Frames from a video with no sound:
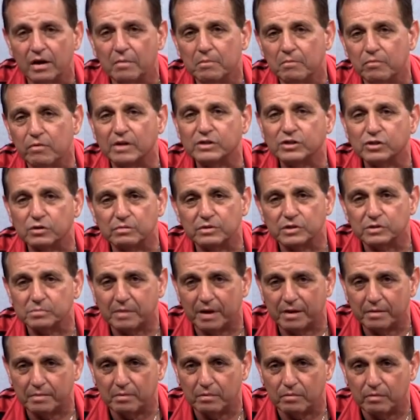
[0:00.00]
Russell was
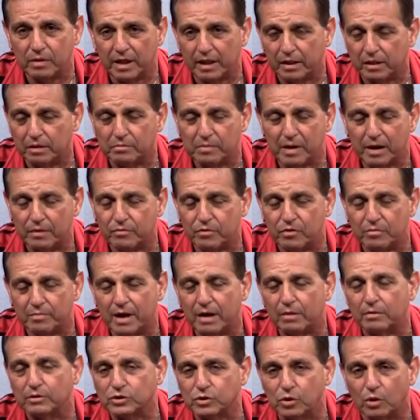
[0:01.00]
my
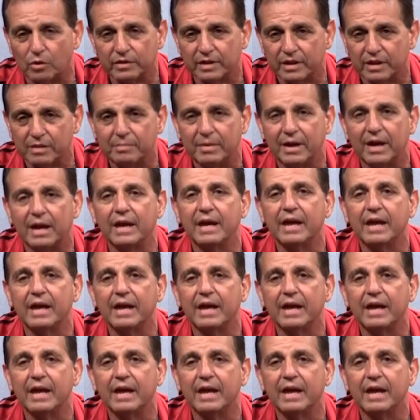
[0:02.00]
roommate, was older than me.